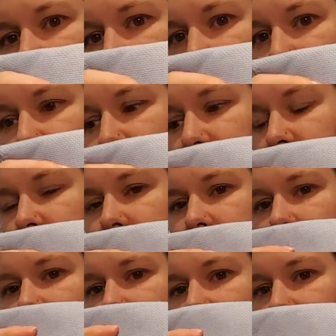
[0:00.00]
I should
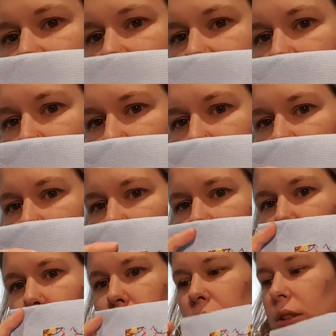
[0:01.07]
just leave them
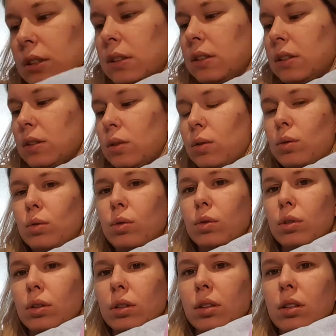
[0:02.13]
without,
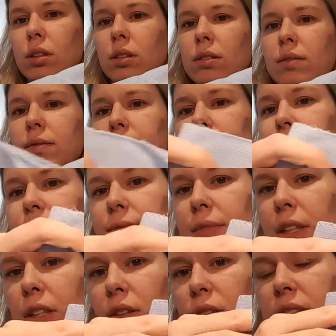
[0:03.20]
or
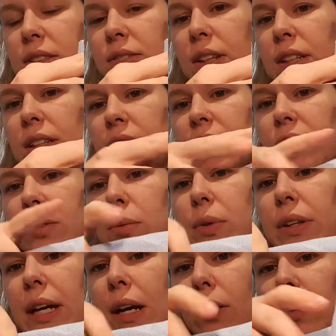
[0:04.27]
because if I leave them
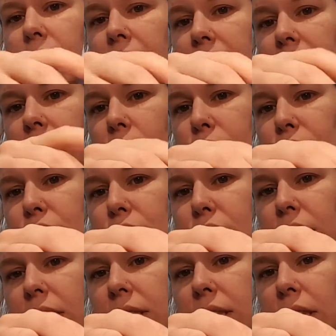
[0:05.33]
without, then I can always
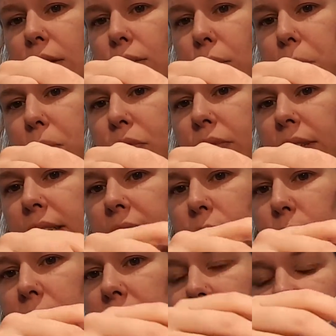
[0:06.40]
just easily remove
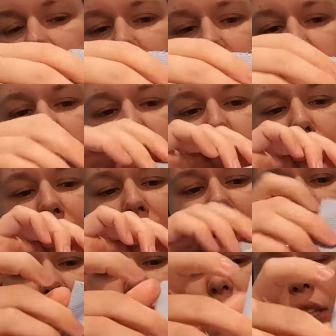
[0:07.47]
these ones because it's just back
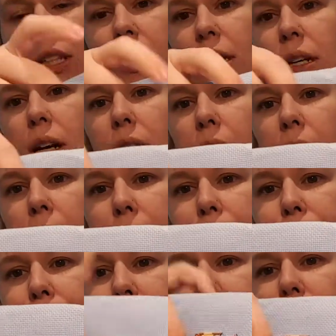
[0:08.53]
stitching.
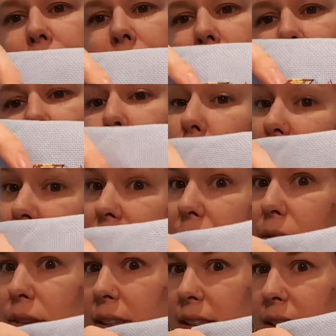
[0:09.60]
Or I can
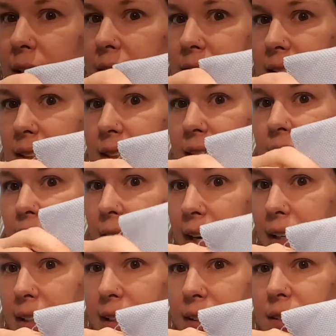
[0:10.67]
always easily
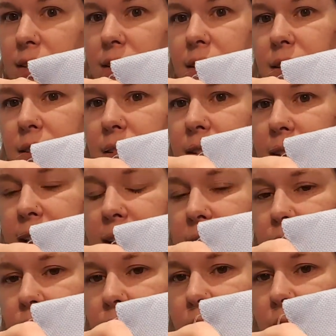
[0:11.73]
add it
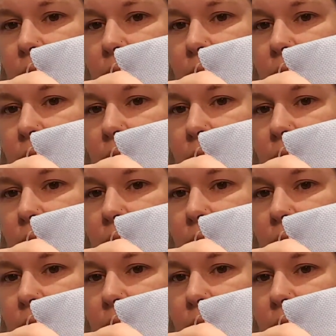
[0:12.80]
later.